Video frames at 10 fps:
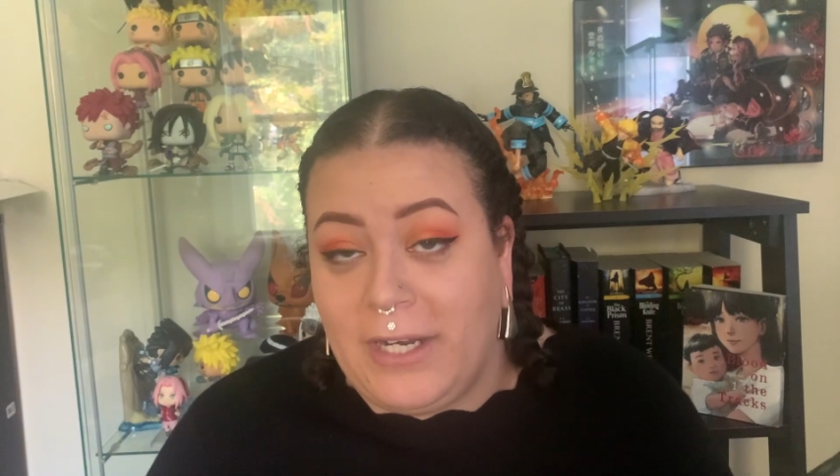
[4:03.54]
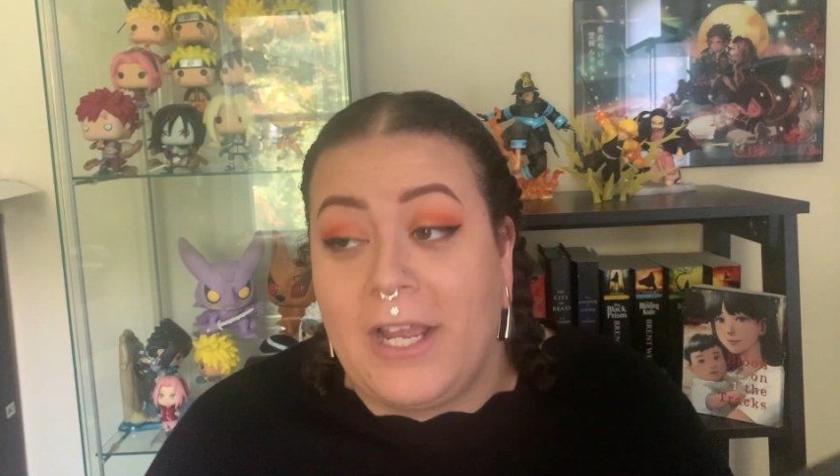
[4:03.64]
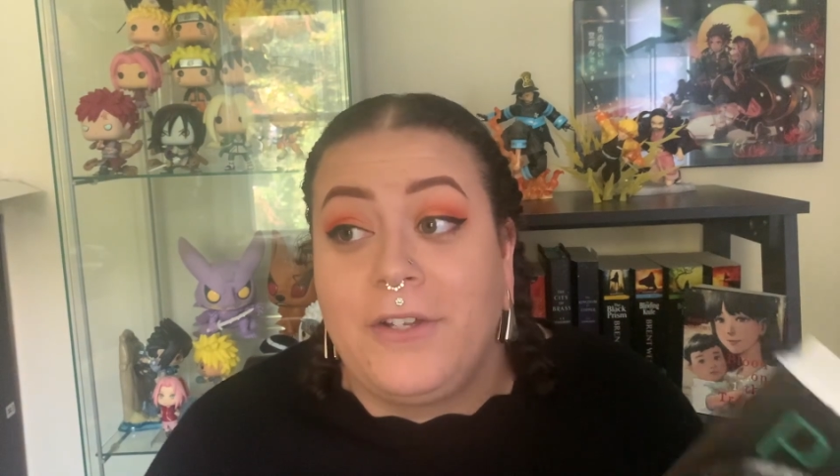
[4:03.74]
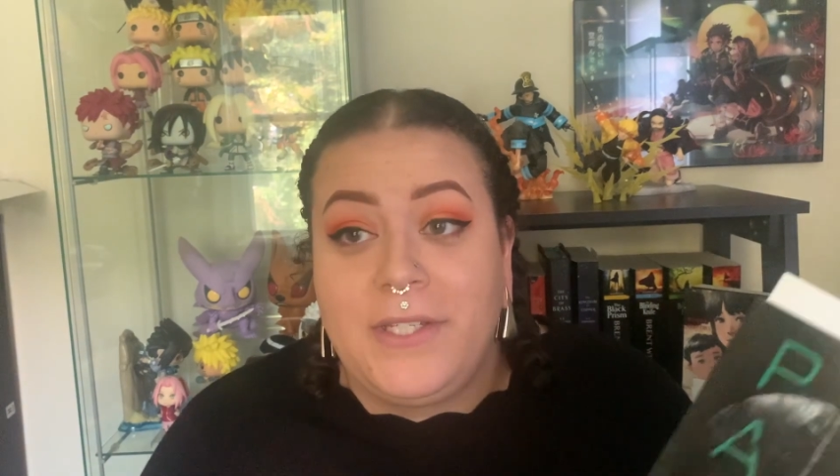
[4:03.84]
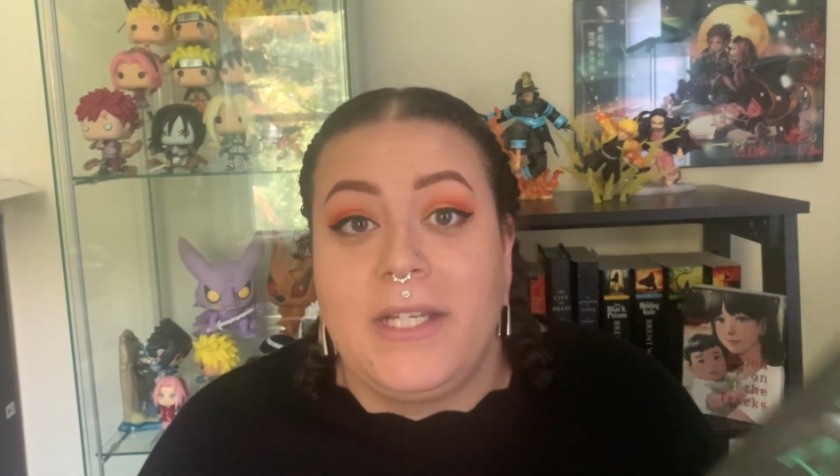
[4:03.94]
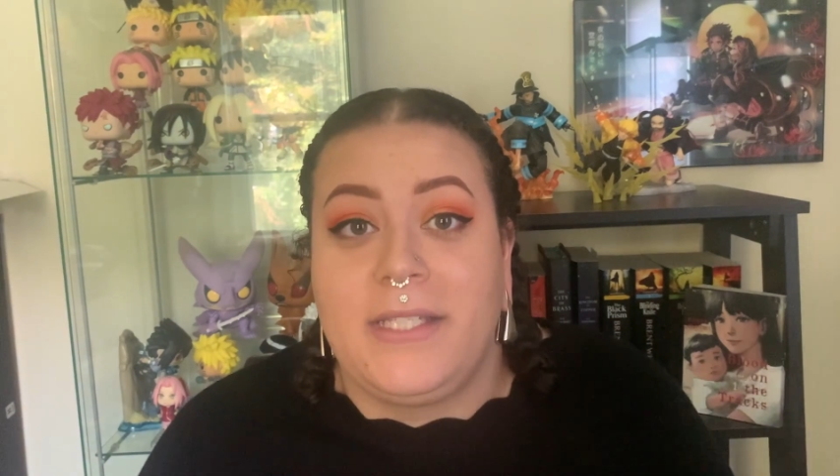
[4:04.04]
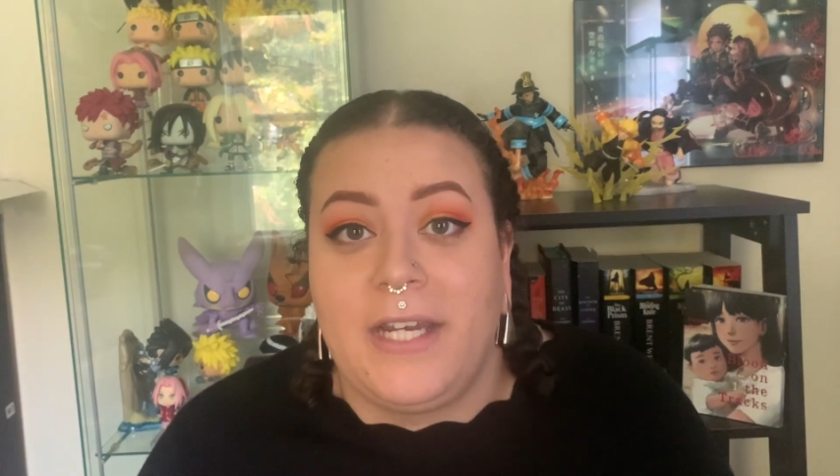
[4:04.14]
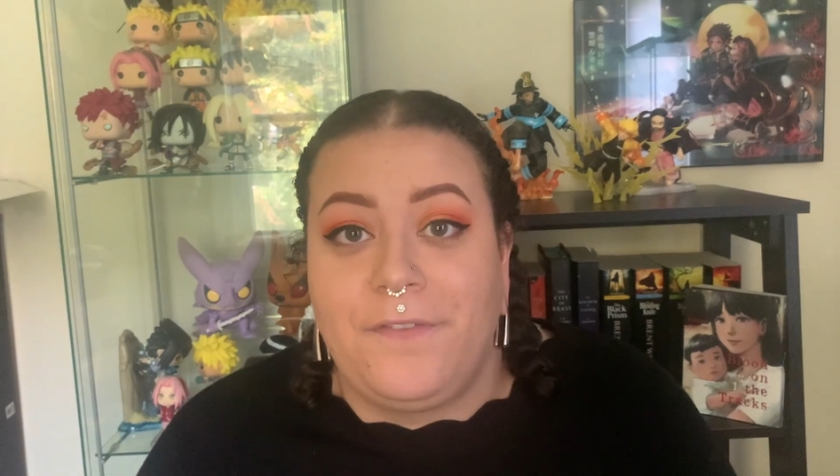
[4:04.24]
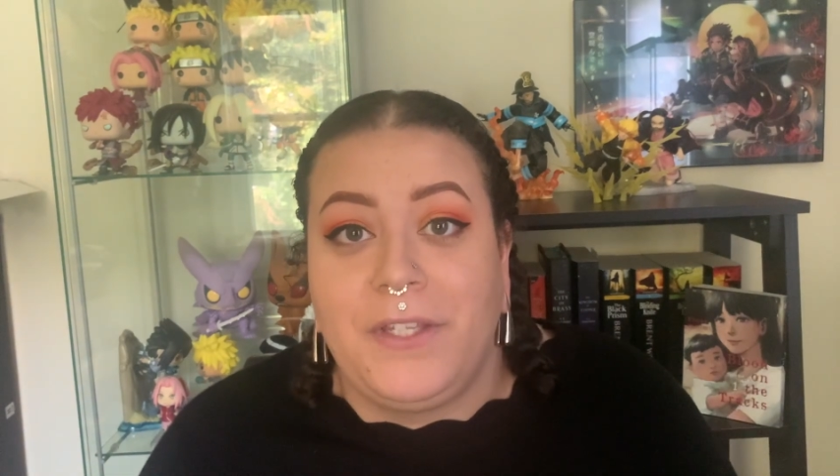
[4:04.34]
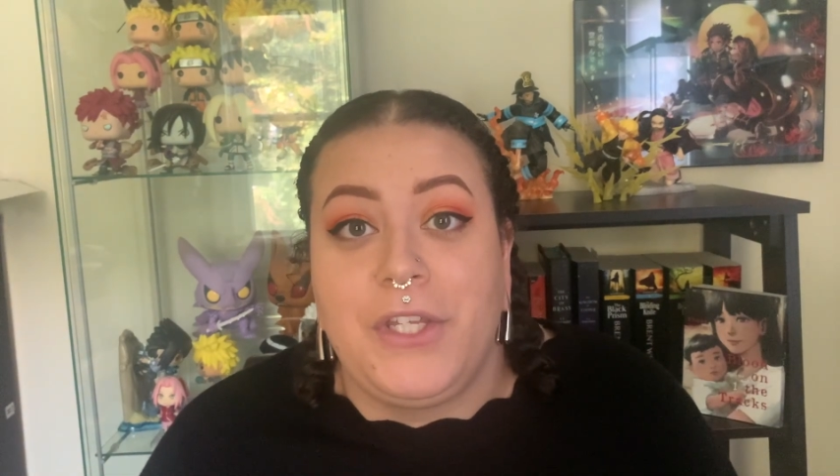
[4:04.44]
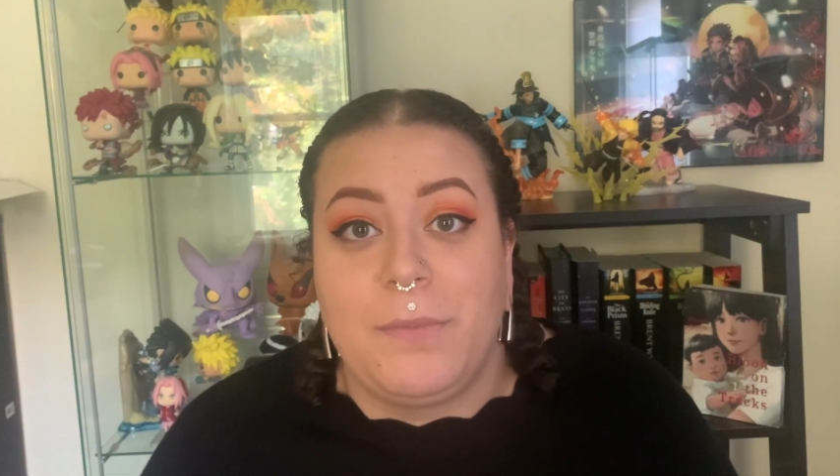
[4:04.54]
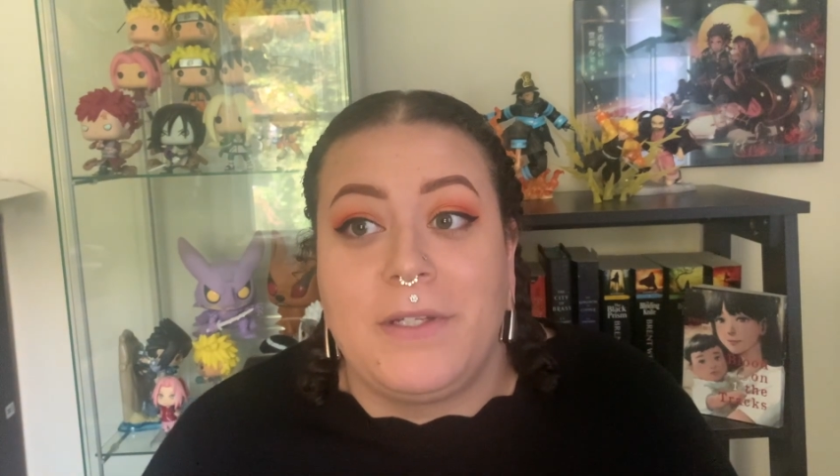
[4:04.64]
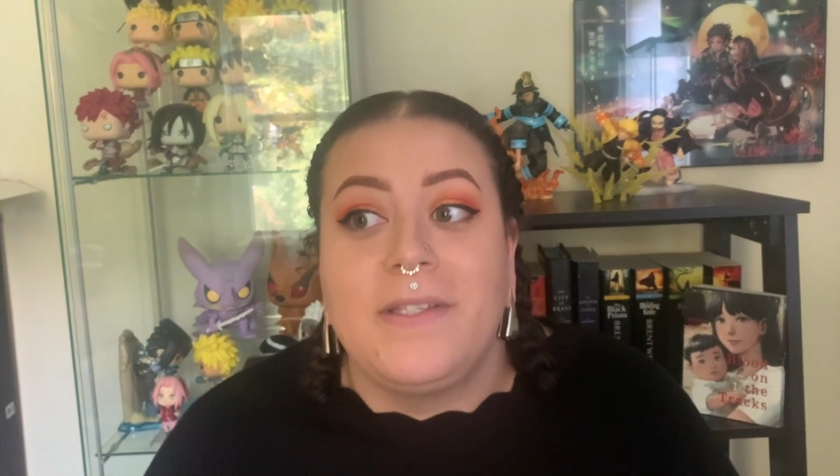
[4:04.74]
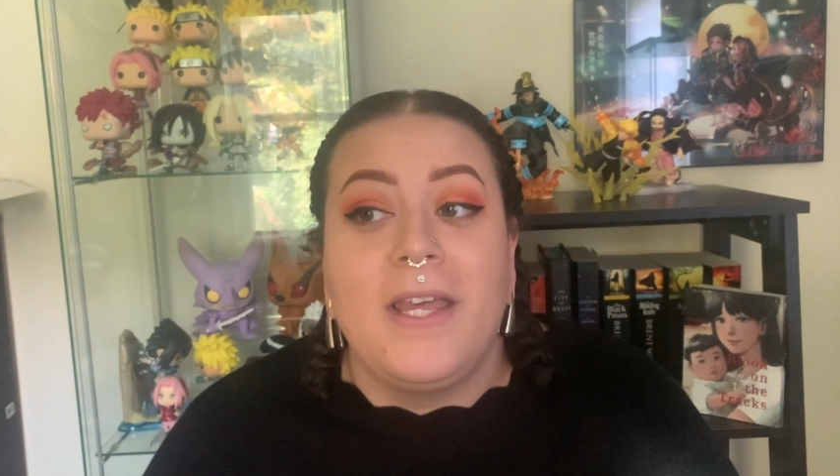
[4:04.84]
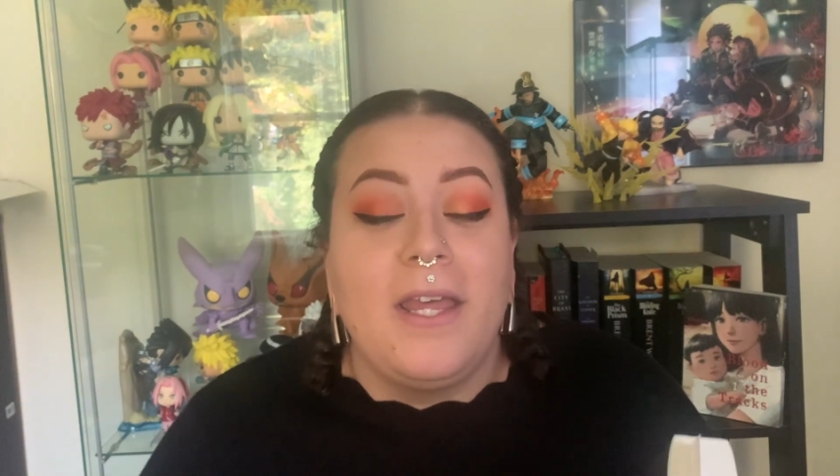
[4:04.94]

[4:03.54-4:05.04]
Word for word: now, it's, it's definitely humans,